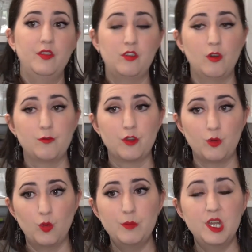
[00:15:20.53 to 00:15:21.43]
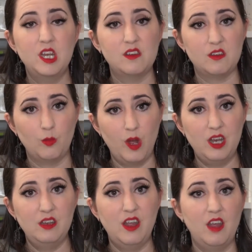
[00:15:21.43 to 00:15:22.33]
So for the woman, it's the
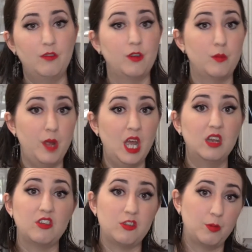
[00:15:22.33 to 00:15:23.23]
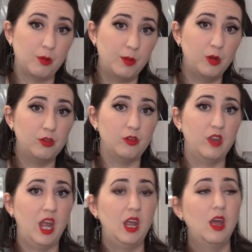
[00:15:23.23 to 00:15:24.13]
wedding day. For the man, it's the proposal
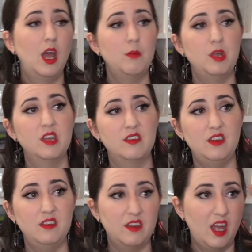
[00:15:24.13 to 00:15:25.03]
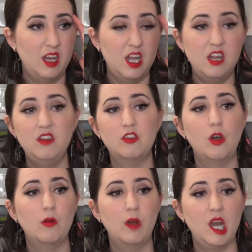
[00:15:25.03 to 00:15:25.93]
day. Because he said he's
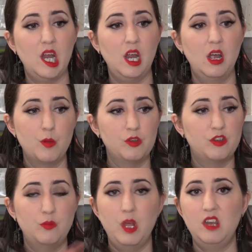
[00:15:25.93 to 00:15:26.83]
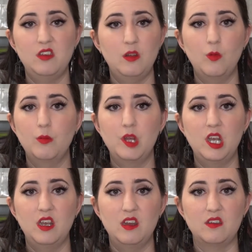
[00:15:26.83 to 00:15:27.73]
already, the most amazing woman
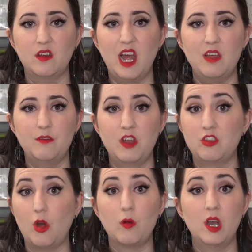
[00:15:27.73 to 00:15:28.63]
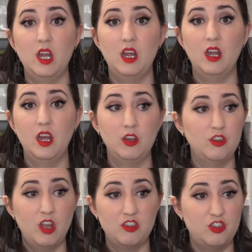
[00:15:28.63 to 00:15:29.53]
in his life has already, uh,
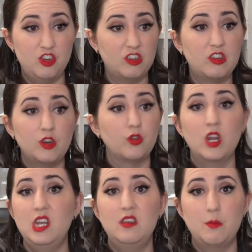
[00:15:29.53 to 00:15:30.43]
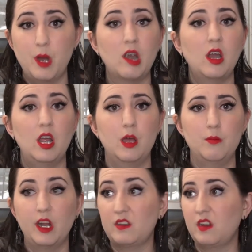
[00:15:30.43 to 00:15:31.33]
has just agreed to marry
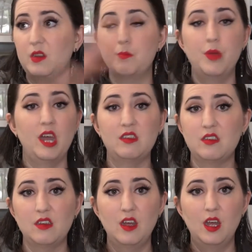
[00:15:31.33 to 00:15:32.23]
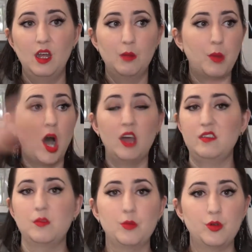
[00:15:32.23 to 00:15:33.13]
him. That's like the best
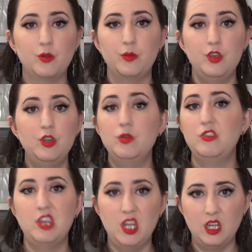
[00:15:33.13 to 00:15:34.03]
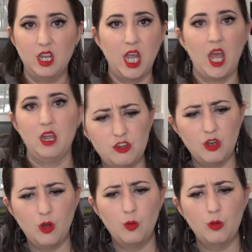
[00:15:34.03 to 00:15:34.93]
possible news he could get.
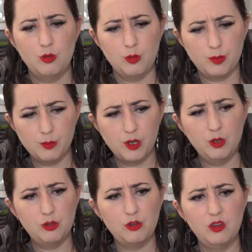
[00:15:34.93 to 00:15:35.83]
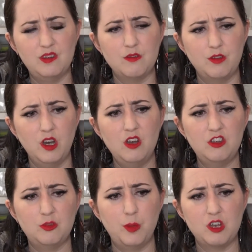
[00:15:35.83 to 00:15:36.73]
So the proposal is a very
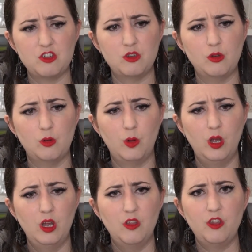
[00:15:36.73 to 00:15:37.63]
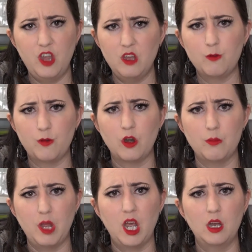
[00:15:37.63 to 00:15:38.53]
special thing for
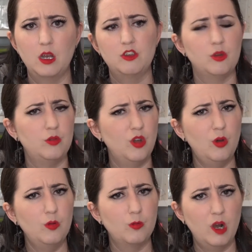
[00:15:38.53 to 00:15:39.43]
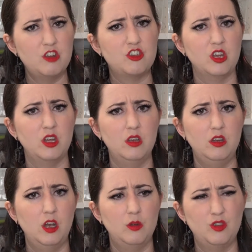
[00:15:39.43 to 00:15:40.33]
a man. So don't rush it.
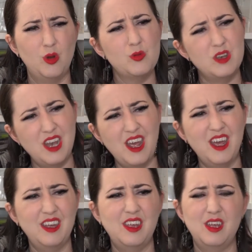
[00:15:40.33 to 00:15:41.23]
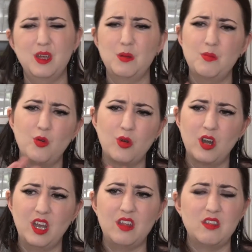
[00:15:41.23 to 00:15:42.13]
You know, don't nag him
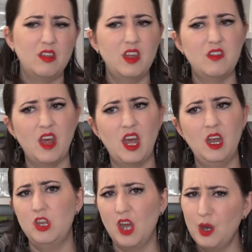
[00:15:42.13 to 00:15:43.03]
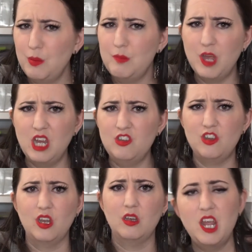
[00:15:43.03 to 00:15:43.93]
or anything like that. You got to be
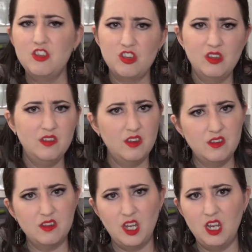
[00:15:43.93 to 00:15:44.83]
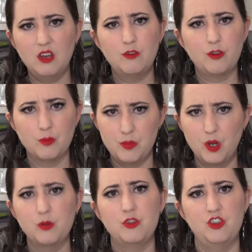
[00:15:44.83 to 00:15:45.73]
patient. Patience is needed for
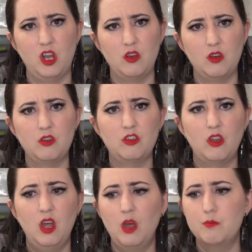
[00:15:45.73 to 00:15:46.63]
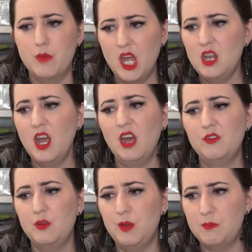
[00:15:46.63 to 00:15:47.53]
both genders. Men
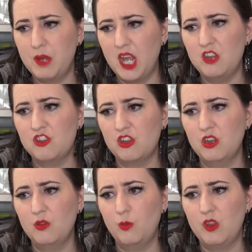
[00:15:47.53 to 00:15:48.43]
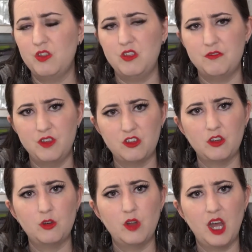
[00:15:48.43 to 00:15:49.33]
have to be patient with the
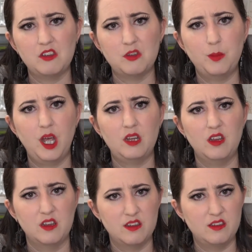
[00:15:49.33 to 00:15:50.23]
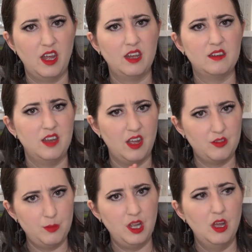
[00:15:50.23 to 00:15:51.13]
physical aspect and the sex. They
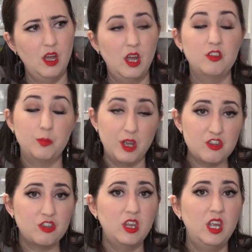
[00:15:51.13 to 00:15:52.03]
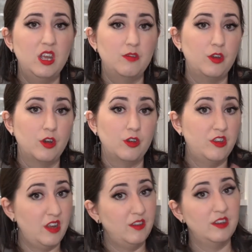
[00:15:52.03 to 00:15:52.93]
have to be, especially if you're
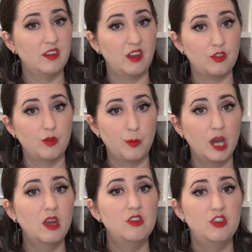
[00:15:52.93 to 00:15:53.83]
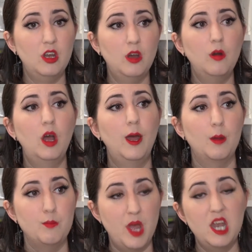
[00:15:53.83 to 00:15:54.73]
saving sex for marriage, you know,
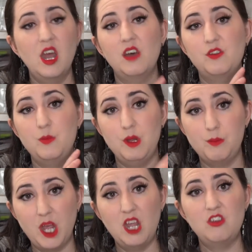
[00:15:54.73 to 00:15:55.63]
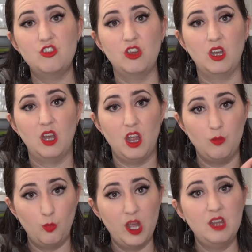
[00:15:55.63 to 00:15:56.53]
men have to be patient
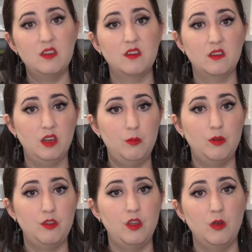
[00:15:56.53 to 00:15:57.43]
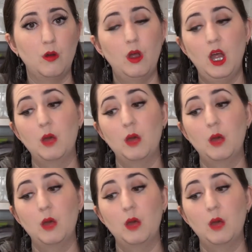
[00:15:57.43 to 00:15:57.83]
and wait to sleep with you.